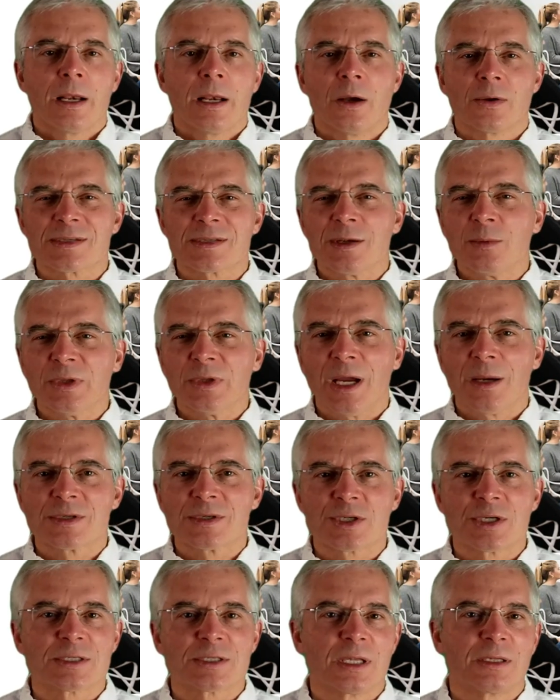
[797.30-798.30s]
Now,
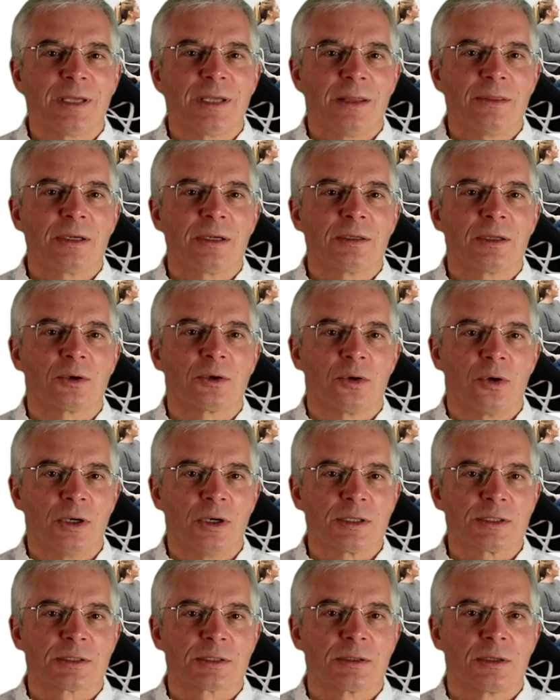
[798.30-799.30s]
sometimes just attending the
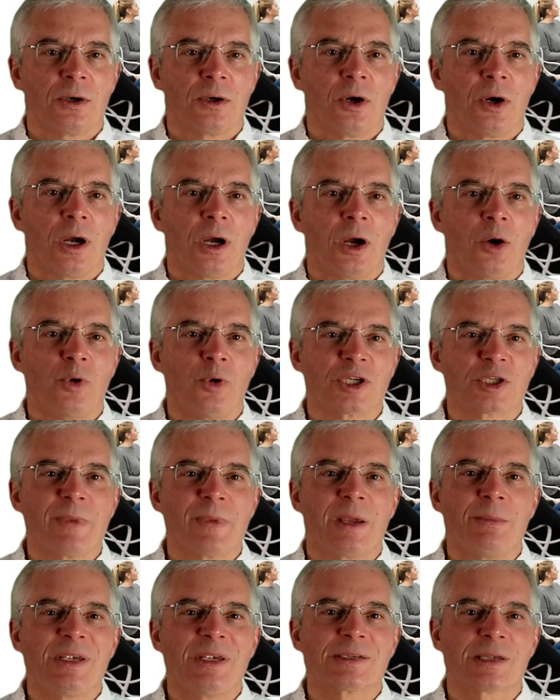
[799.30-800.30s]
course, which
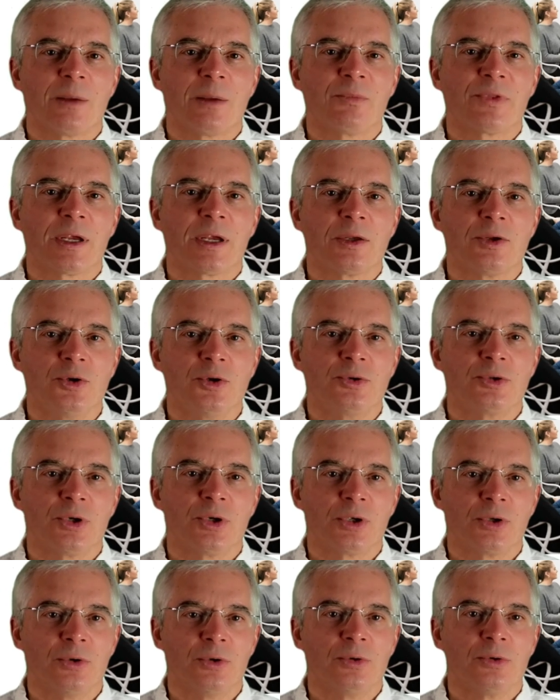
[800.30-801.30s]
may be something new
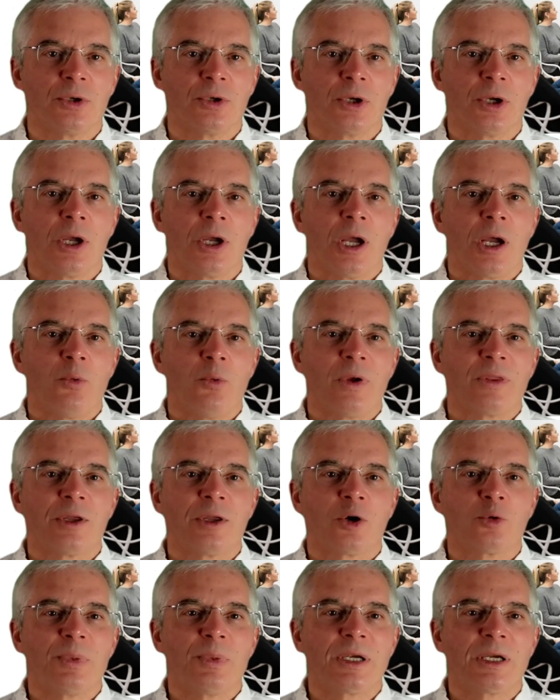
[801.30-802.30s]
to you,
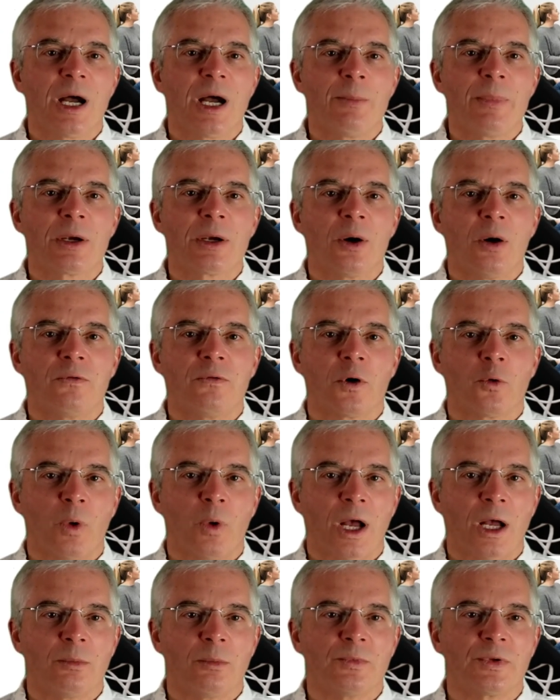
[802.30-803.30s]
without becoming
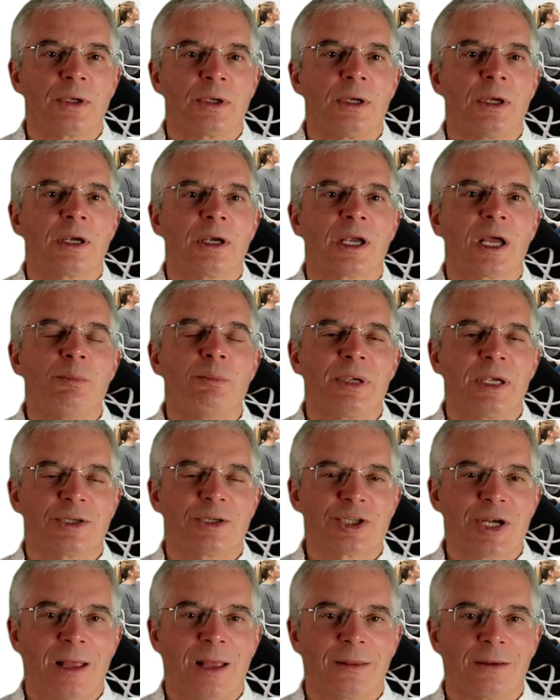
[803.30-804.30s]
overwhelmed, can be a
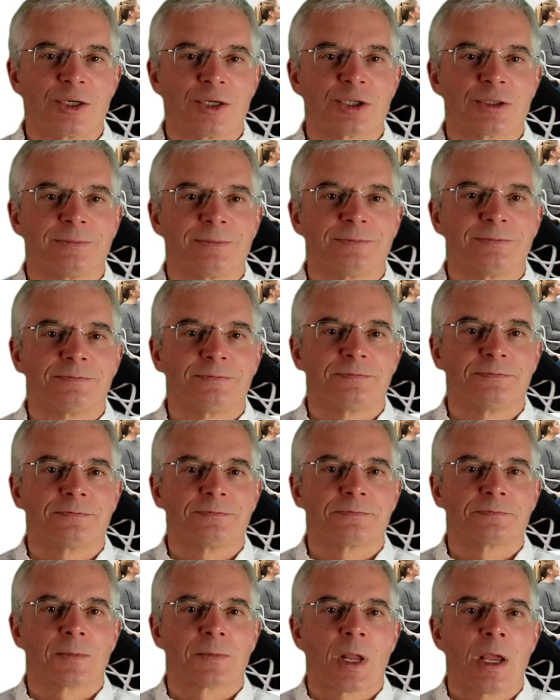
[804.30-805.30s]
challenge.
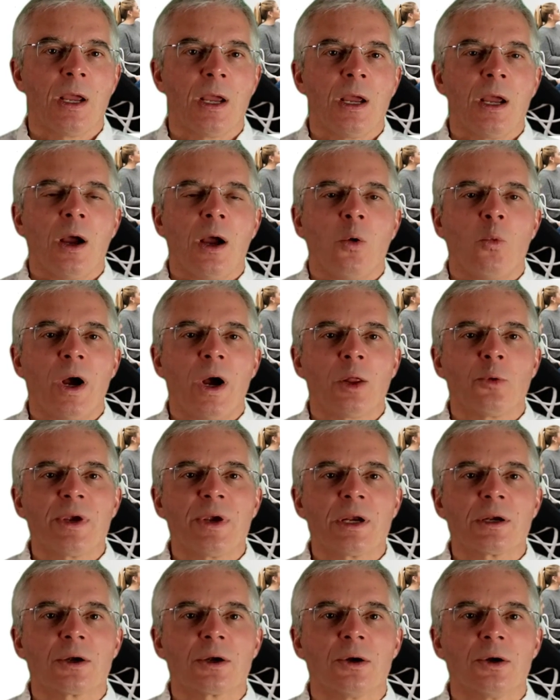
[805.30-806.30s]
While
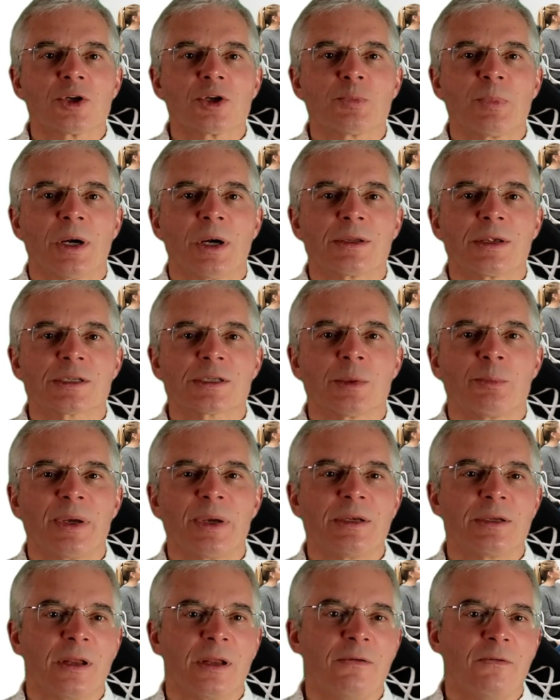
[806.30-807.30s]
we encourage
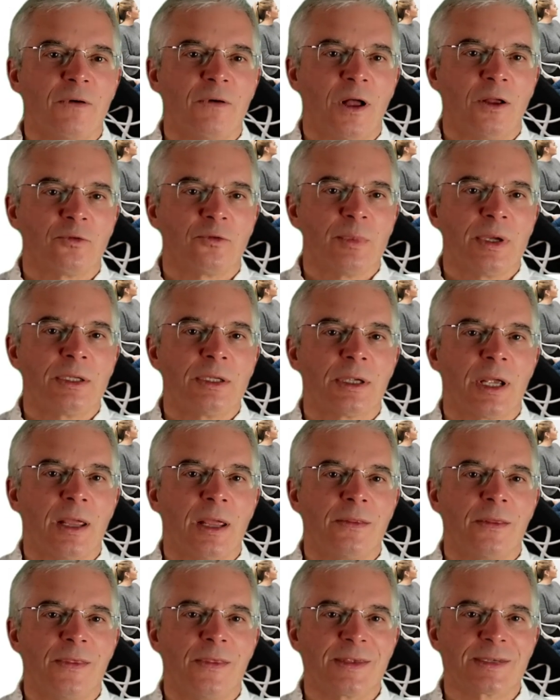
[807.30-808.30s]
participant involvement
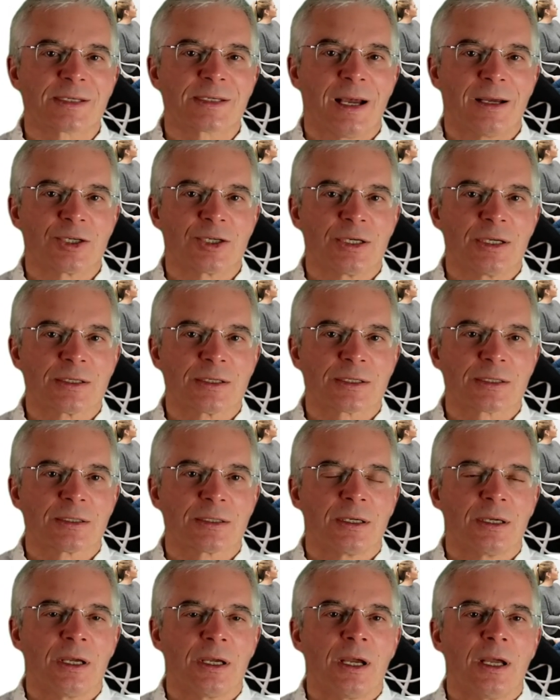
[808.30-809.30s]
in the discussions,
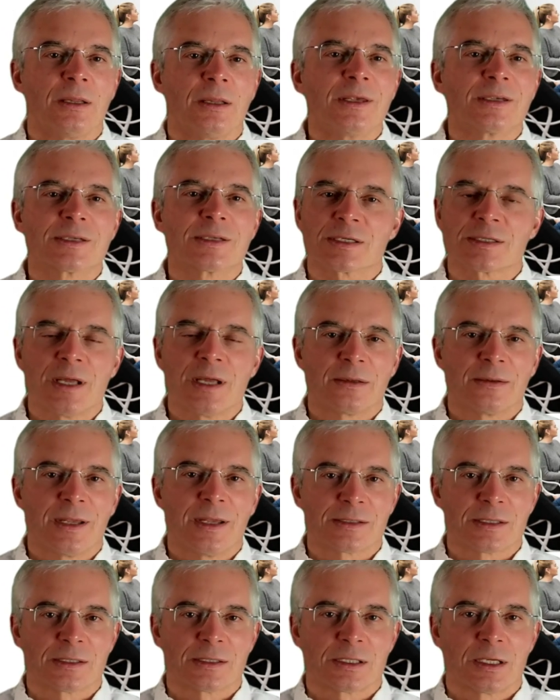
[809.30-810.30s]
this is not
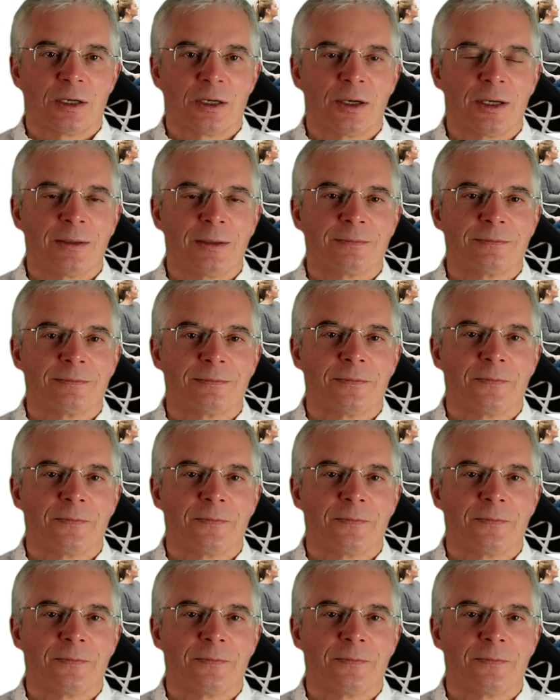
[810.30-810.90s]
necessary.